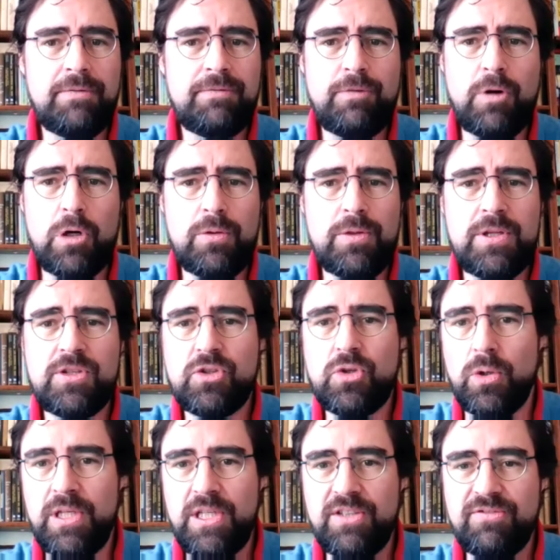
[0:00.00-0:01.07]
and I've followed the
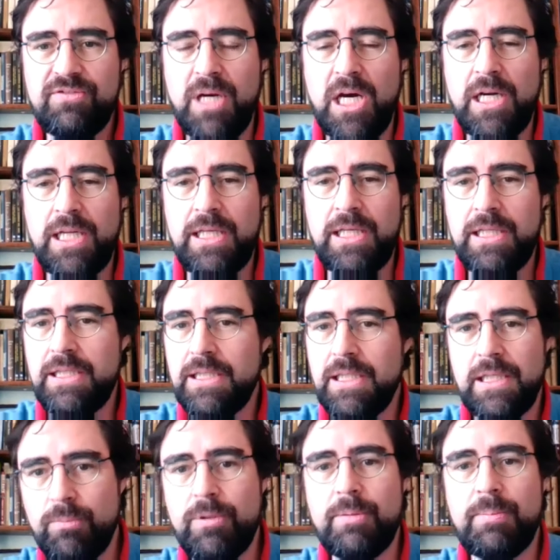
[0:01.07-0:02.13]
story of money
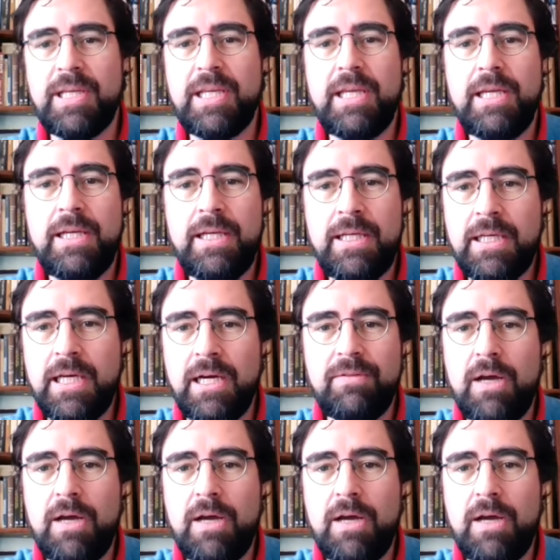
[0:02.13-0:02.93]
from the beginning.